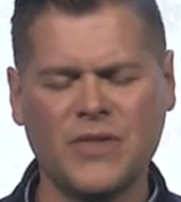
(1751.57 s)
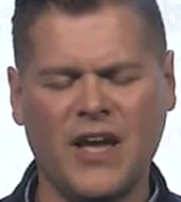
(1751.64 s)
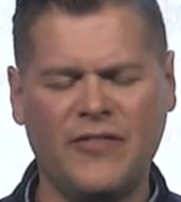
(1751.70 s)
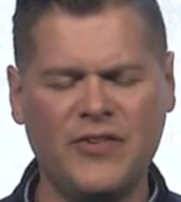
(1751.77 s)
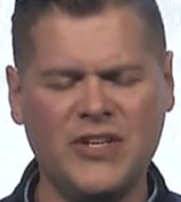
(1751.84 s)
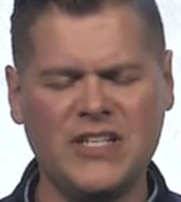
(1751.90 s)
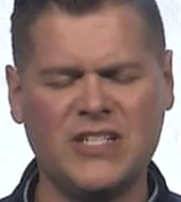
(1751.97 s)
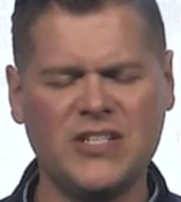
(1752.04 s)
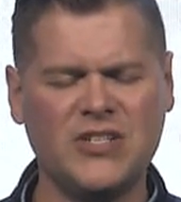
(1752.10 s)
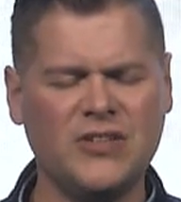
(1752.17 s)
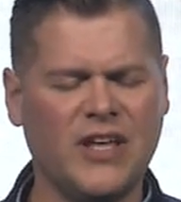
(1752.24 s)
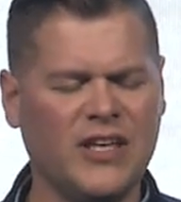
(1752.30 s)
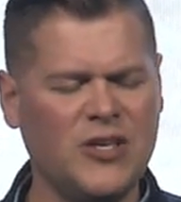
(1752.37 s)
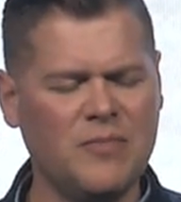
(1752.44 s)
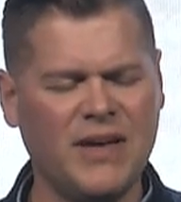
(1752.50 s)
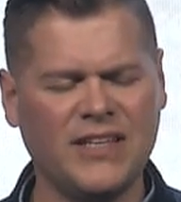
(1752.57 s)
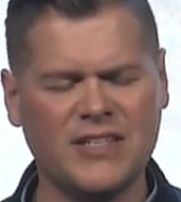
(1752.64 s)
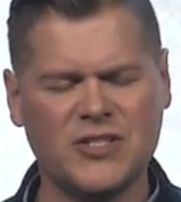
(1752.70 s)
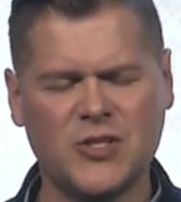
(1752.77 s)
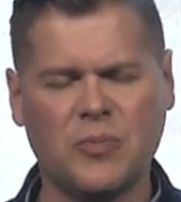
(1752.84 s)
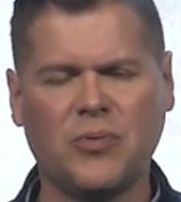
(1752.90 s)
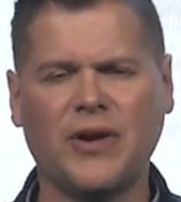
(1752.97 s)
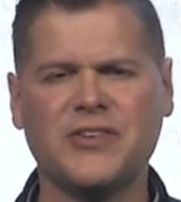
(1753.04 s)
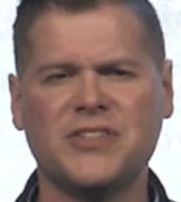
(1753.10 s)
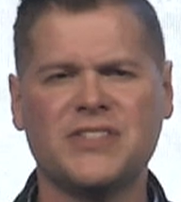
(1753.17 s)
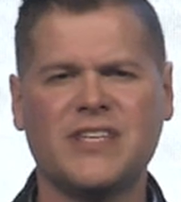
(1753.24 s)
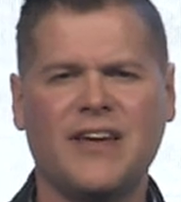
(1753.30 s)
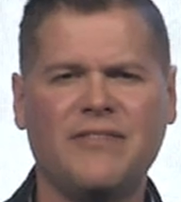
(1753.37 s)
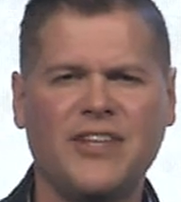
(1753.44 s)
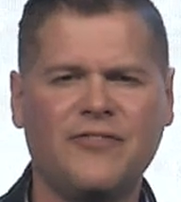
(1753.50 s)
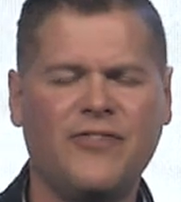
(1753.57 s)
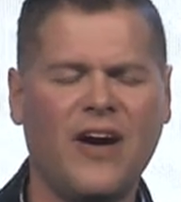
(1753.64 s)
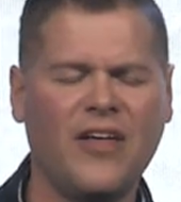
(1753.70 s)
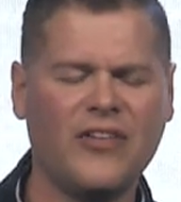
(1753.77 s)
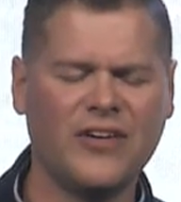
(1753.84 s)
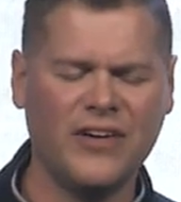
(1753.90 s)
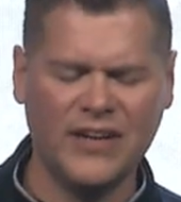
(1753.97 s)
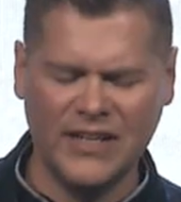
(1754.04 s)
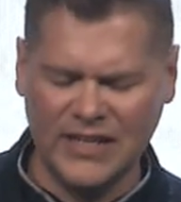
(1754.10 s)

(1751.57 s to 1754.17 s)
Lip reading: If you need to do that, you make this your prayer. Just say, Heavenly Father,